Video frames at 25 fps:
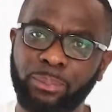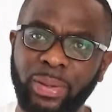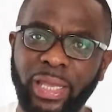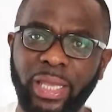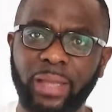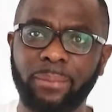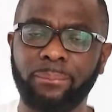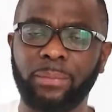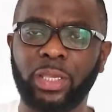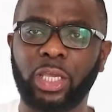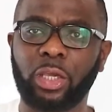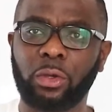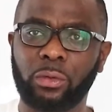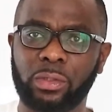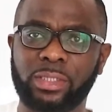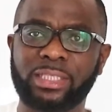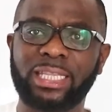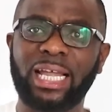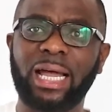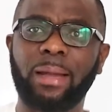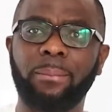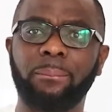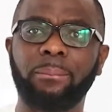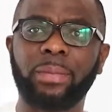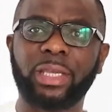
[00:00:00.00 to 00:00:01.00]
pen because
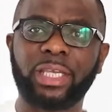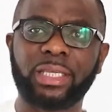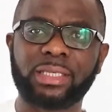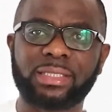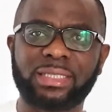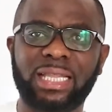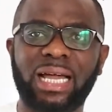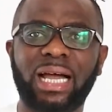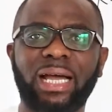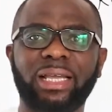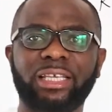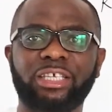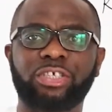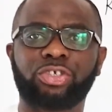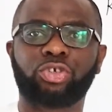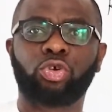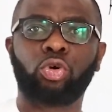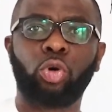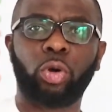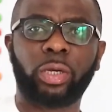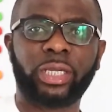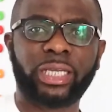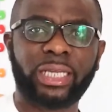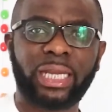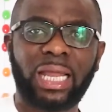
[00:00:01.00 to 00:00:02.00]
that means that is
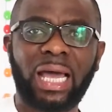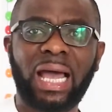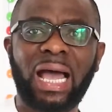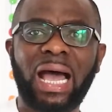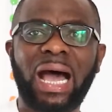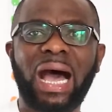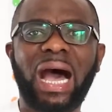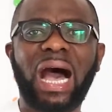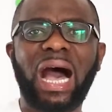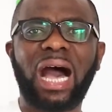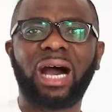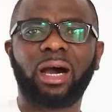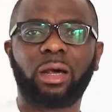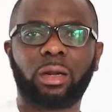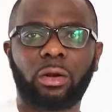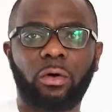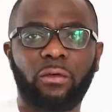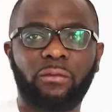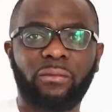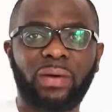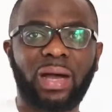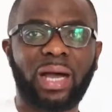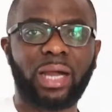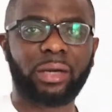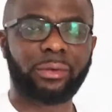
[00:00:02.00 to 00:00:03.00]
going out
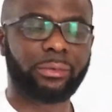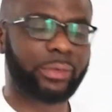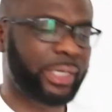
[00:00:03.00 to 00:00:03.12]
of our